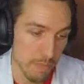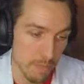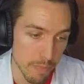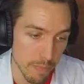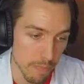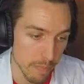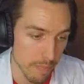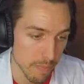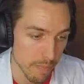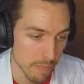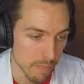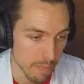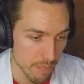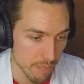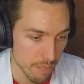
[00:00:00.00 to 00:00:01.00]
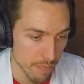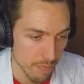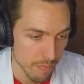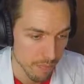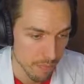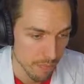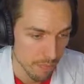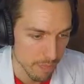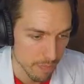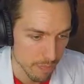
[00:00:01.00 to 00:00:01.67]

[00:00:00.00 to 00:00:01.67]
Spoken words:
[no speech]